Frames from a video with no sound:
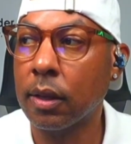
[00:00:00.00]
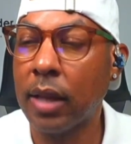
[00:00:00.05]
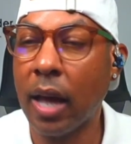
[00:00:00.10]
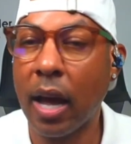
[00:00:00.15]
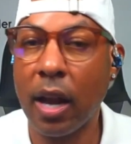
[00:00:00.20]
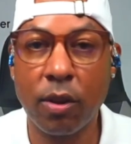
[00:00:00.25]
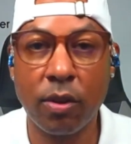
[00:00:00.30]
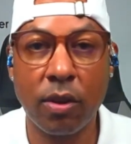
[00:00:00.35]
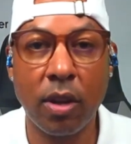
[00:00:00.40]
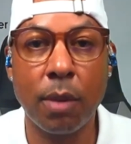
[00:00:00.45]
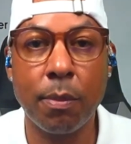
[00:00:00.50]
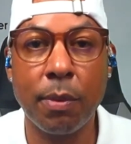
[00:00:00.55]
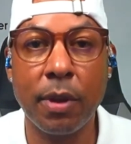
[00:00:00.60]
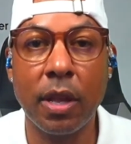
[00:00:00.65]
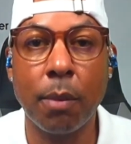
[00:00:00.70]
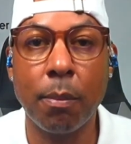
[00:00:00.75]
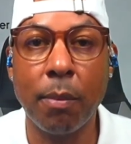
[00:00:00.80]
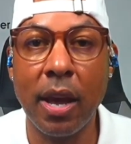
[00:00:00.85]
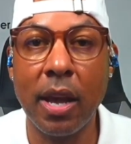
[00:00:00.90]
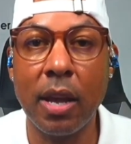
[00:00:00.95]
That is going to be
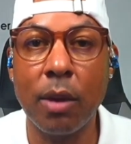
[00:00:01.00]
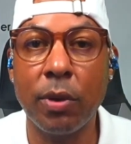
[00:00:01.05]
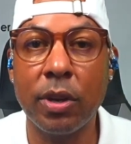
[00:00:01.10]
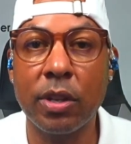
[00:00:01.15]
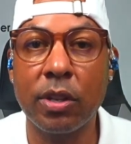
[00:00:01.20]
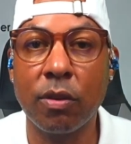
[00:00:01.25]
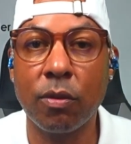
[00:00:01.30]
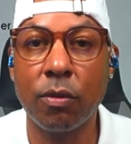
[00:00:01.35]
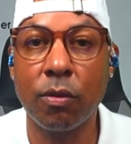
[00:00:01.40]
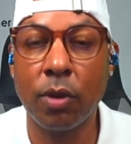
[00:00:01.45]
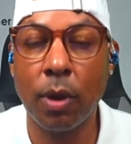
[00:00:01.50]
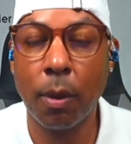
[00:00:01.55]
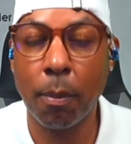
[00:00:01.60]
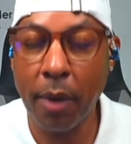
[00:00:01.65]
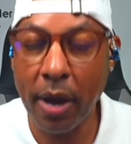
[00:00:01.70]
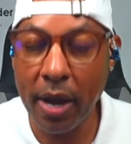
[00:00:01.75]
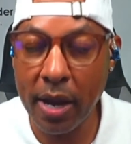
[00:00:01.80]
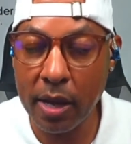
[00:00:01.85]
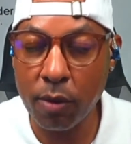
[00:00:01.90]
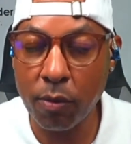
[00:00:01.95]
the main
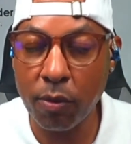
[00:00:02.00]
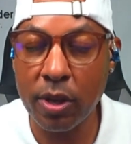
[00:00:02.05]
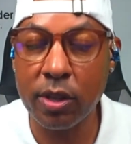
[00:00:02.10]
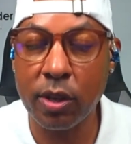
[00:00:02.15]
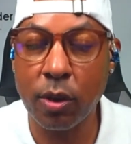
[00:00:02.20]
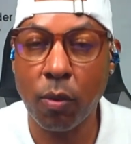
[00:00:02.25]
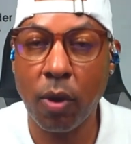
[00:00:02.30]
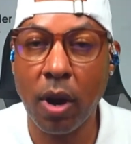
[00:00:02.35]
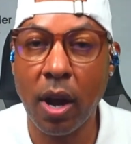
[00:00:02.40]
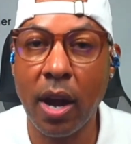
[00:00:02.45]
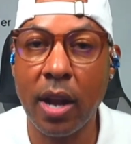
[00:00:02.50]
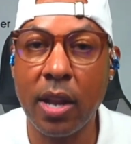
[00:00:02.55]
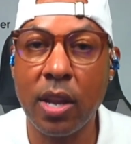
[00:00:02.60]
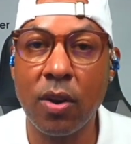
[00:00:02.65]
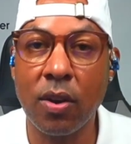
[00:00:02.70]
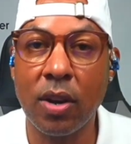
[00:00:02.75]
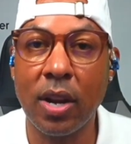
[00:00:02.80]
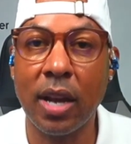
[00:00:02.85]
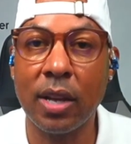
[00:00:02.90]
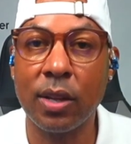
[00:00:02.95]
reason why
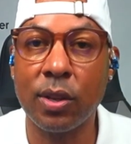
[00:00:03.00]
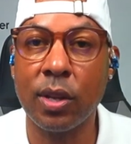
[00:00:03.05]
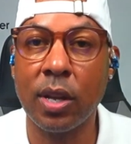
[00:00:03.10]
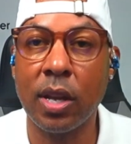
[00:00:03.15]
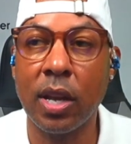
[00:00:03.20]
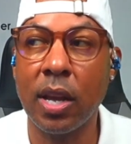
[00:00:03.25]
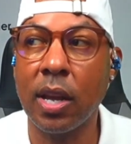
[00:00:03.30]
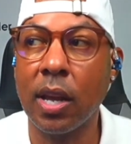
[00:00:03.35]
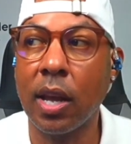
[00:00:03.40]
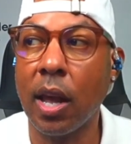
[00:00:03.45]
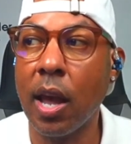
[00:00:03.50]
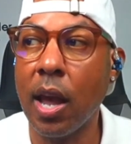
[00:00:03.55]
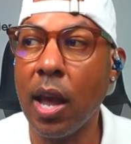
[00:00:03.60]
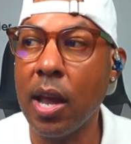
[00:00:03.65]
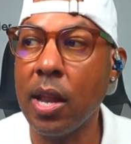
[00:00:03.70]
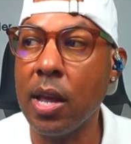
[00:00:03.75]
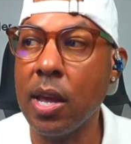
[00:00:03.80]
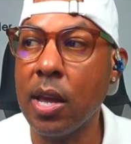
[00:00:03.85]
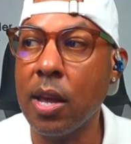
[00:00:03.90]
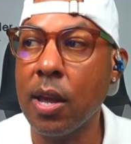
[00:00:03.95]
you're not seeing
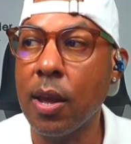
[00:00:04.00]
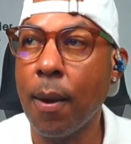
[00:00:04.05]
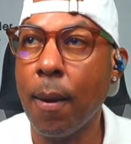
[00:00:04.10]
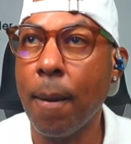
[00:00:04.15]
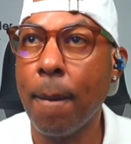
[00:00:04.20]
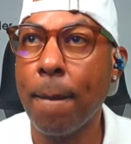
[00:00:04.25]
any,